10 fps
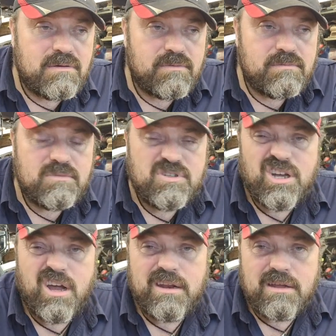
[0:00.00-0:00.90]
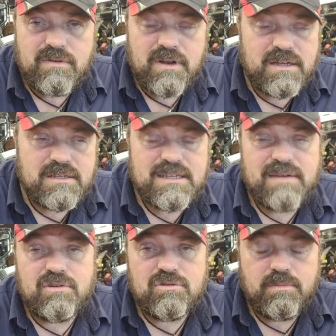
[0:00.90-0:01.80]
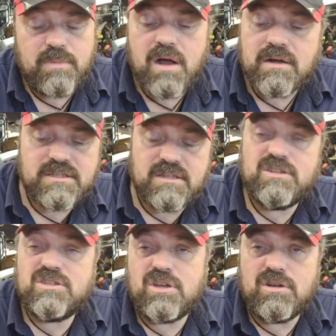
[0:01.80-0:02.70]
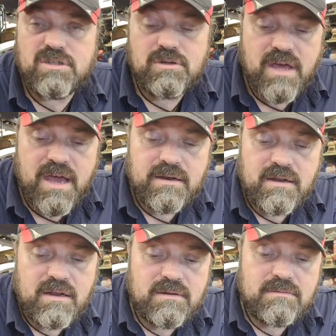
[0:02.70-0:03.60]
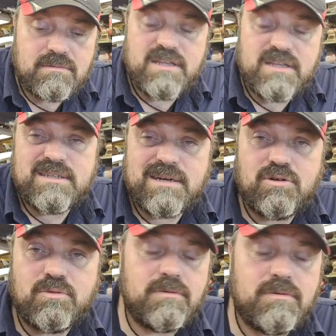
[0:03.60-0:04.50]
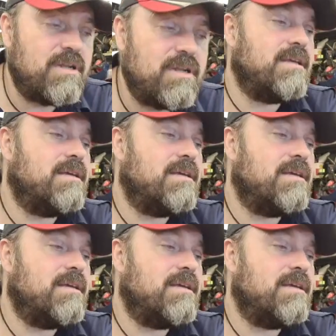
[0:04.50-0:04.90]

from China for like $700. So they just go and do that, and it's terrible, really.